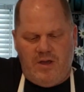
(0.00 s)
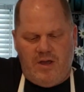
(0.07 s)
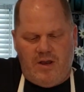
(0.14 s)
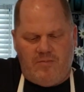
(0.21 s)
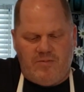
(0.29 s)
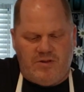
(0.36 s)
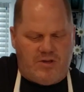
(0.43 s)

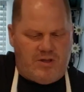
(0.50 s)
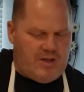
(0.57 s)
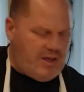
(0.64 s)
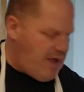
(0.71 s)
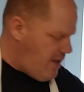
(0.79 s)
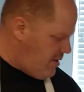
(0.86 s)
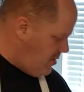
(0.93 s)
And I'm just going
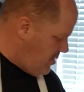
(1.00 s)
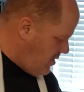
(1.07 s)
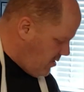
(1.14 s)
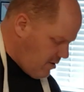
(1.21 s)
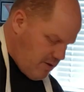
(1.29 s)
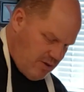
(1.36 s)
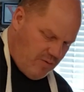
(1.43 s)
to get
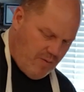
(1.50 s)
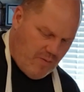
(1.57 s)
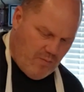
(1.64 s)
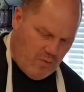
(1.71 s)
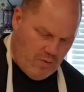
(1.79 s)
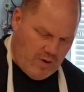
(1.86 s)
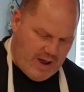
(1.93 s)
a little
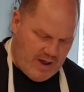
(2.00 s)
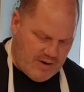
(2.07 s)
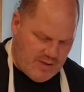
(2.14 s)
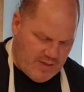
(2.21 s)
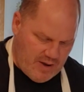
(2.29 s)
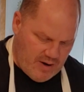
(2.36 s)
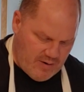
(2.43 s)
bit more out
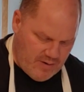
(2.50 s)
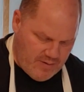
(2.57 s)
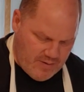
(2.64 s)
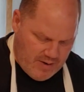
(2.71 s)
of there